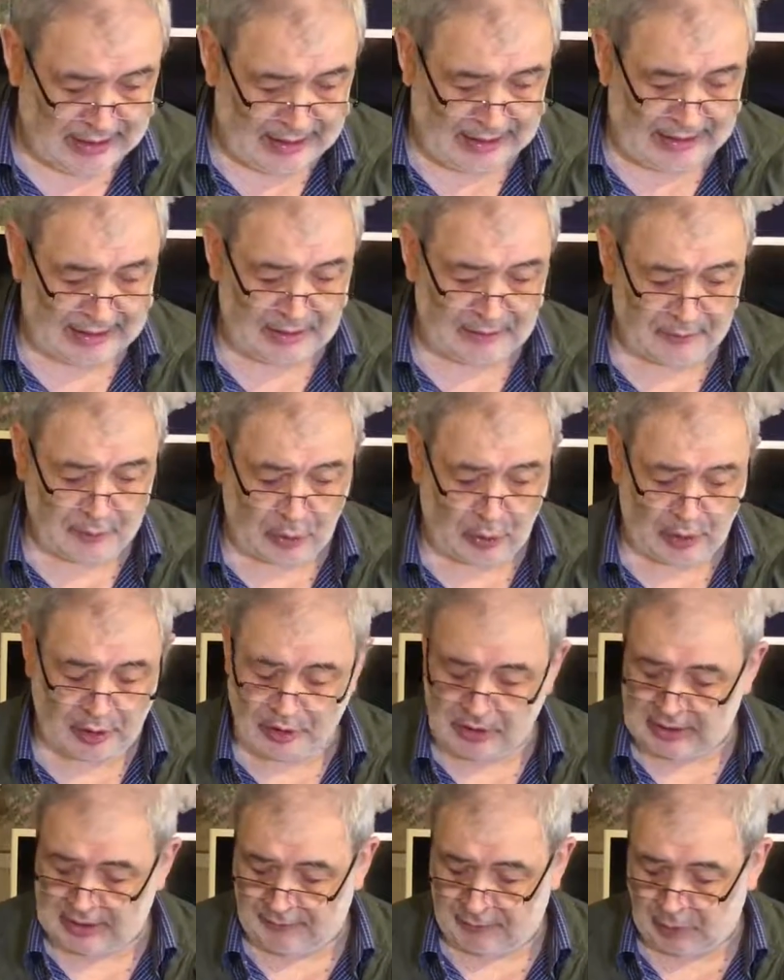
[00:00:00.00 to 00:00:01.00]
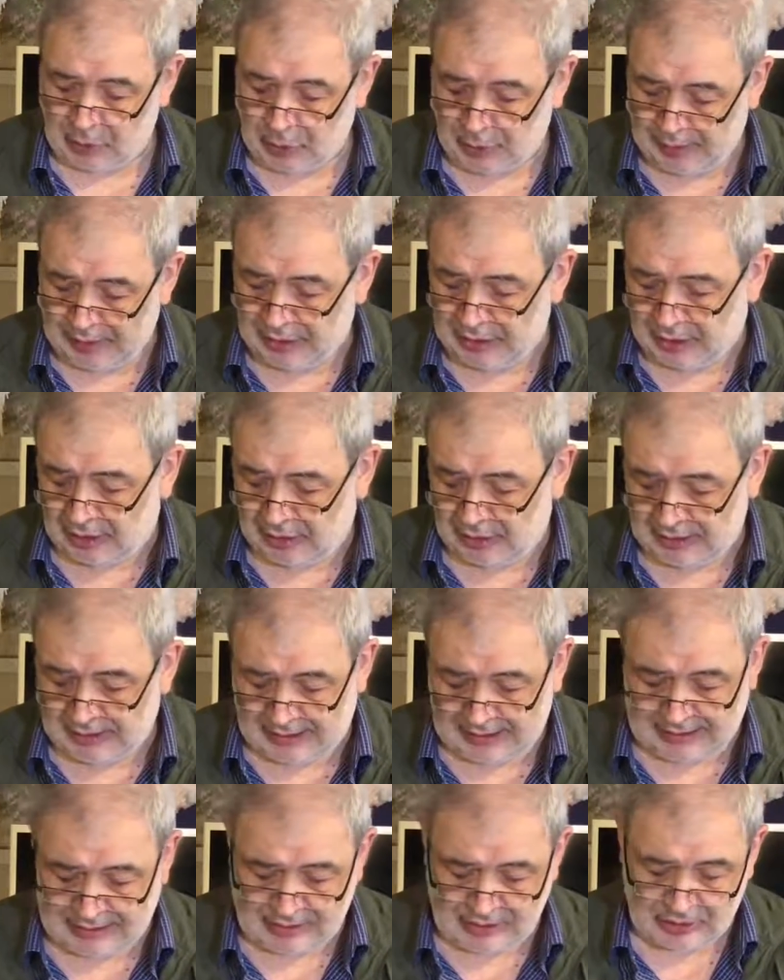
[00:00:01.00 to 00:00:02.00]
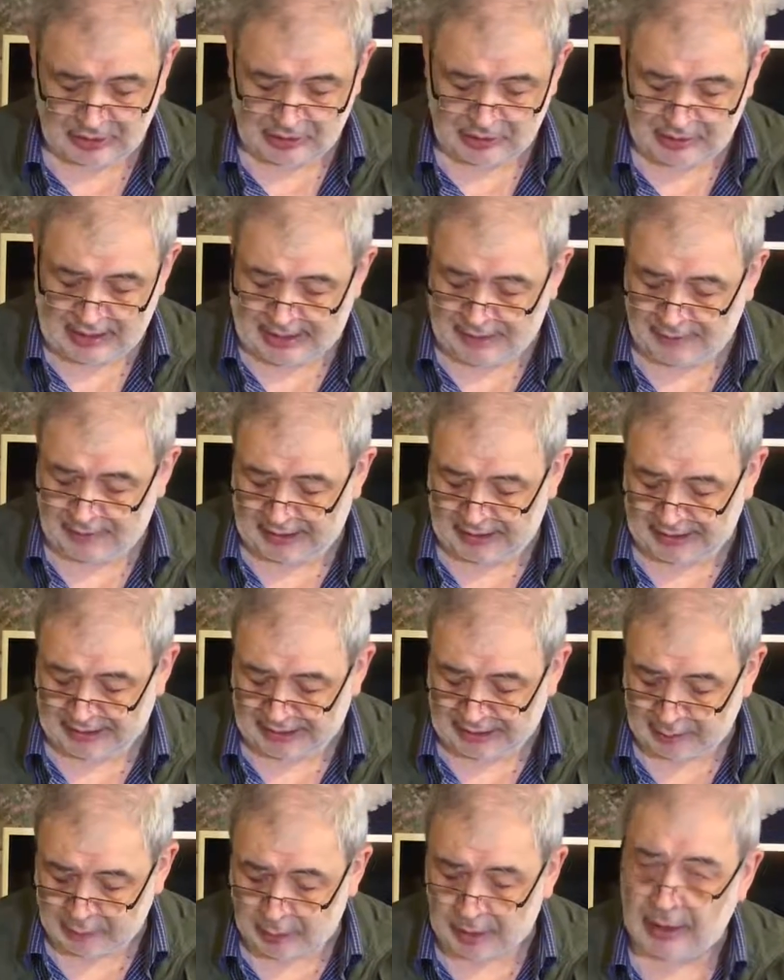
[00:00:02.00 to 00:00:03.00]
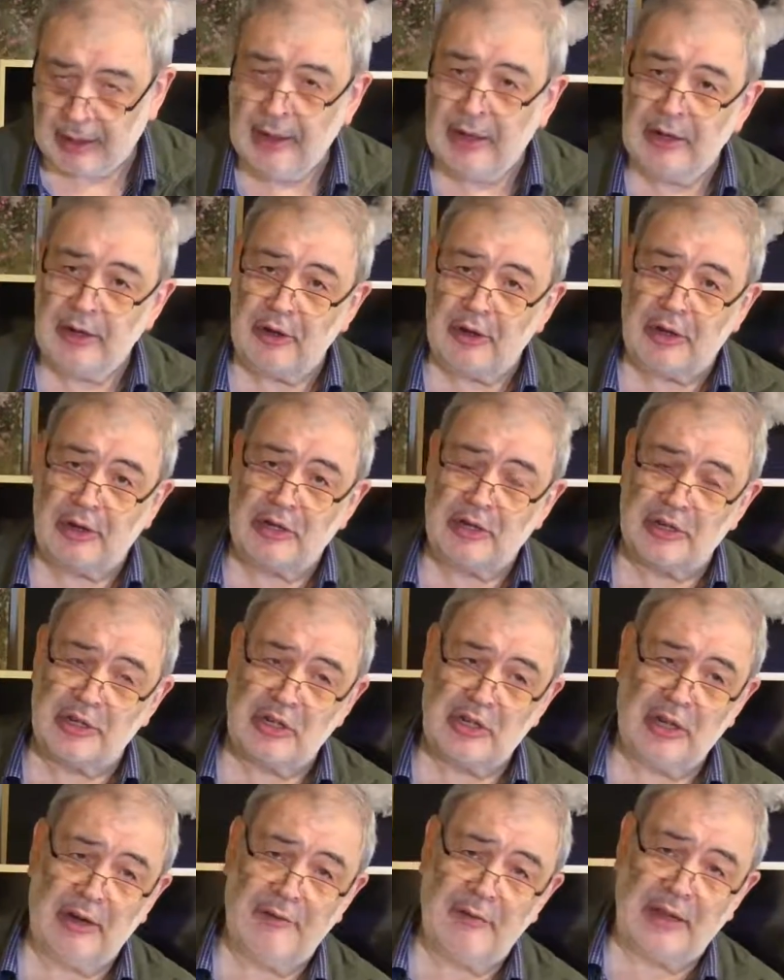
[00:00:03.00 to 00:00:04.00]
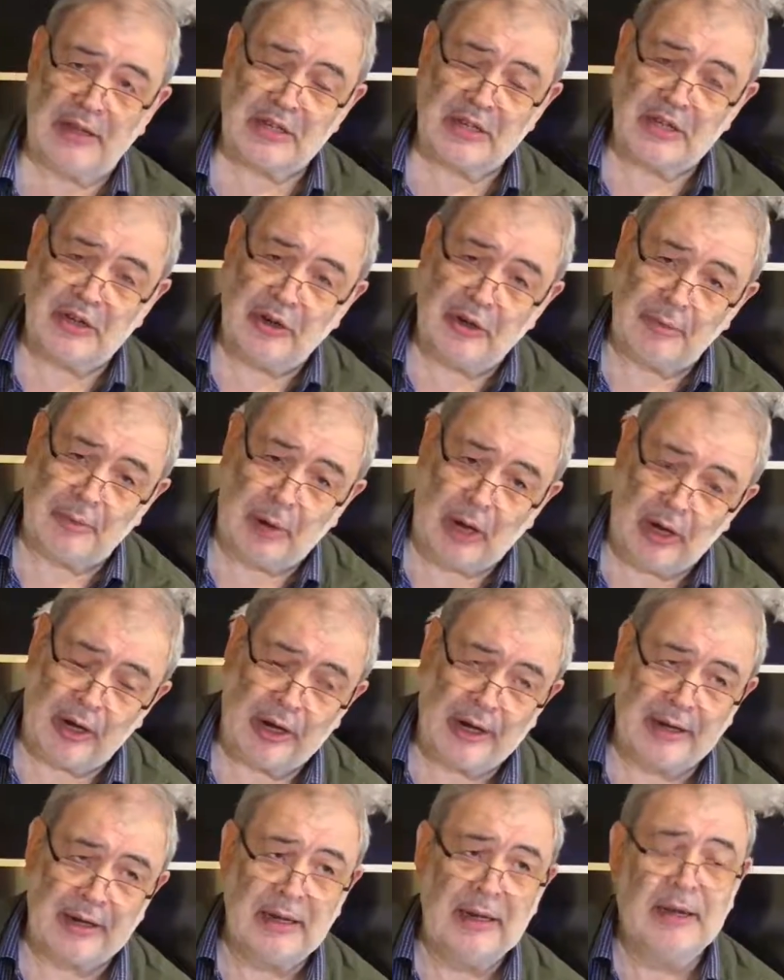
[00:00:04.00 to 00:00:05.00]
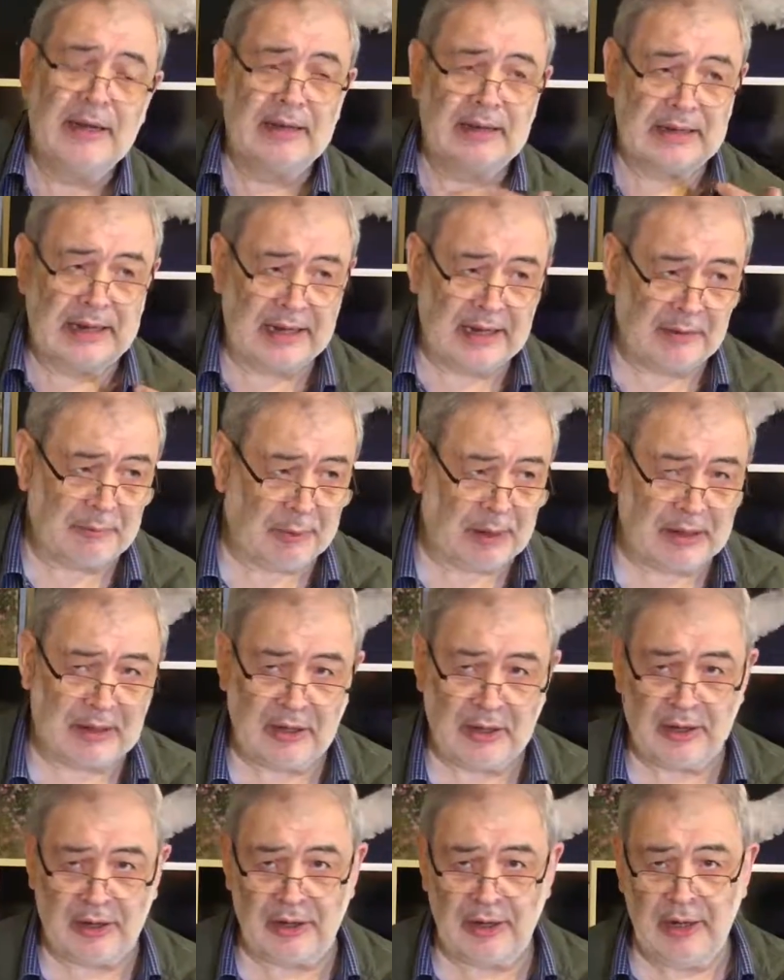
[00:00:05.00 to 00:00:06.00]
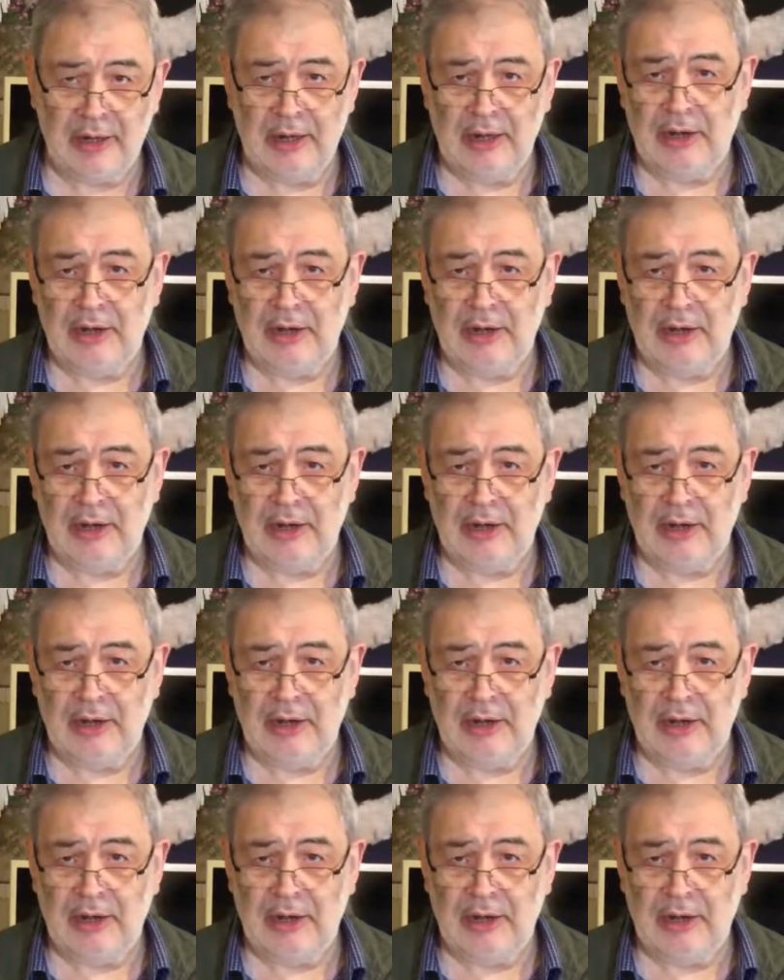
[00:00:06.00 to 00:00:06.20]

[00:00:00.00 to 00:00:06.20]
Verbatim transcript: And of course, if you're going on holidays or traveling anywhere, you can just shove this in your pocket, take it with you,